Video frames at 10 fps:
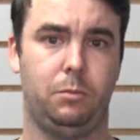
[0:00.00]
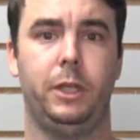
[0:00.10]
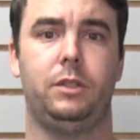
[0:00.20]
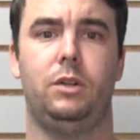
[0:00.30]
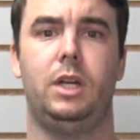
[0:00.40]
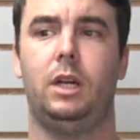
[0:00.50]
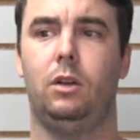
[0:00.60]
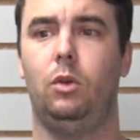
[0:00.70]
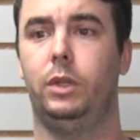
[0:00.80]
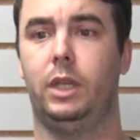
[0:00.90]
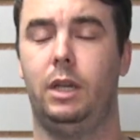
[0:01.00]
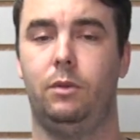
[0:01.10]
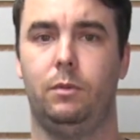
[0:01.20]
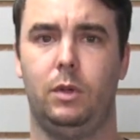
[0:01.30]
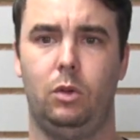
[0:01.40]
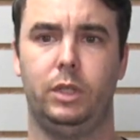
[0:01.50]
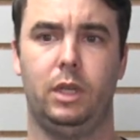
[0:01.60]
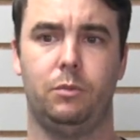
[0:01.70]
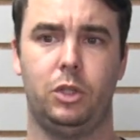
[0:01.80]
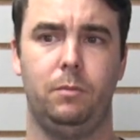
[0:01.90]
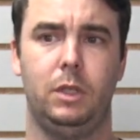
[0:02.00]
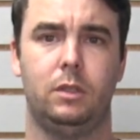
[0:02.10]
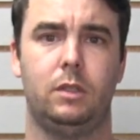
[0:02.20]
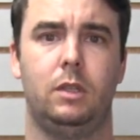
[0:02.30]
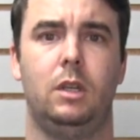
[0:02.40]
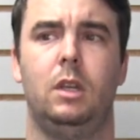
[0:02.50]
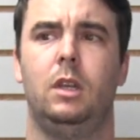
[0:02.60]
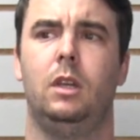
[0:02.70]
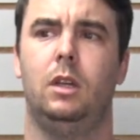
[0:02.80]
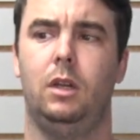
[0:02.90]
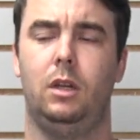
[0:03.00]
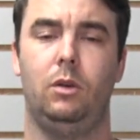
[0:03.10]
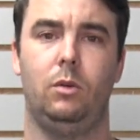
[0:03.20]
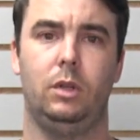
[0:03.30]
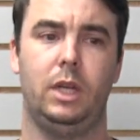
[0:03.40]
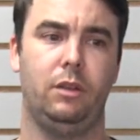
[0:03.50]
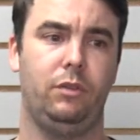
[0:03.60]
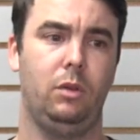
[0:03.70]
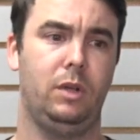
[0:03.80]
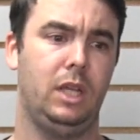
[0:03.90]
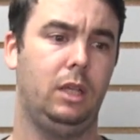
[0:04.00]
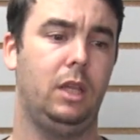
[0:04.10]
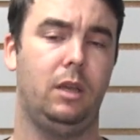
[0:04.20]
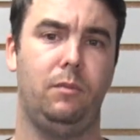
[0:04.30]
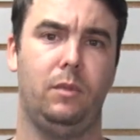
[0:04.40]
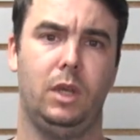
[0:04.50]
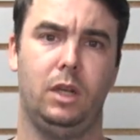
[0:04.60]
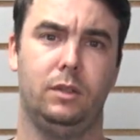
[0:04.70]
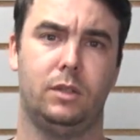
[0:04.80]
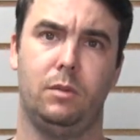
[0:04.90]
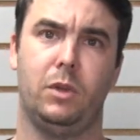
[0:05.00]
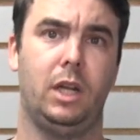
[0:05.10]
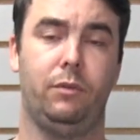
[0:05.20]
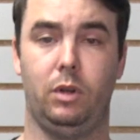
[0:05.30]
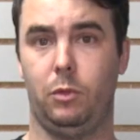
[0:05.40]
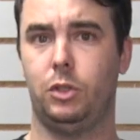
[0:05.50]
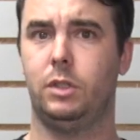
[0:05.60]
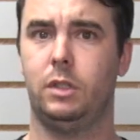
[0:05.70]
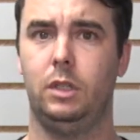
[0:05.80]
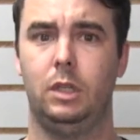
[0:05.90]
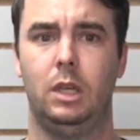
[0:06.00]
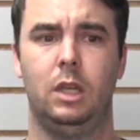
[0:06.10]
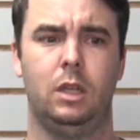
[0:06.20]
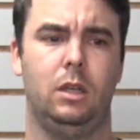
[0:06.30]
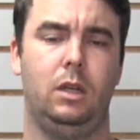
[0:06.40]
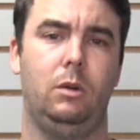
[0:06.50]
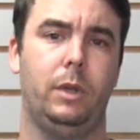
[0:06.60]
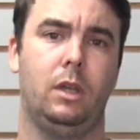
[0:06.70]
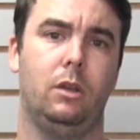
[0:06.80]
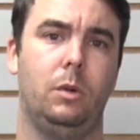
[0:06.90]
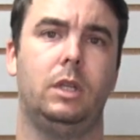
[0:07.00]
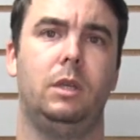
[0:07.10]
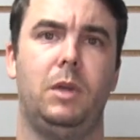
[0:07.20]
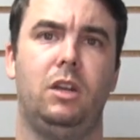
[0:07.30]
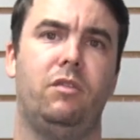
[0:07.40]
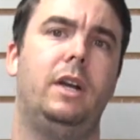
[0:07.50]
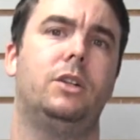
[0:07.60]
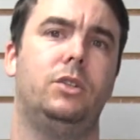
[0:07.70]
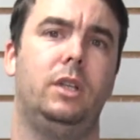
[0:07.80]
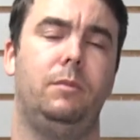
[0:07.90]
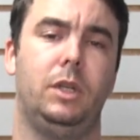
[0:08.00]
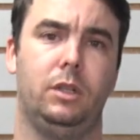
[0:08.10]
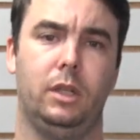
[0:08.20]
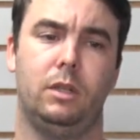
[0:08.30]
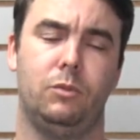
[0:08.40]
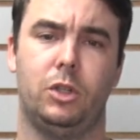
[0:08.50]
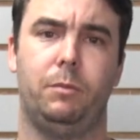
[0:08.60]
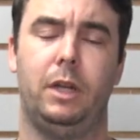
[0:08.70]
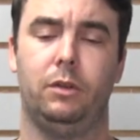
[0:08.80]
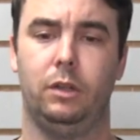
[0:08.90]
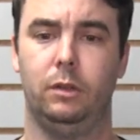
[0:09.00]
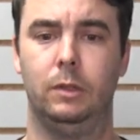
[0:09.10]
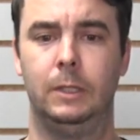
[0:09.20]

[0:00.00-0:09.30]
plates are not holding up shipments, or that if you need them in some kind of an emergency, we can quickly manufacture them and get them shipped out to you.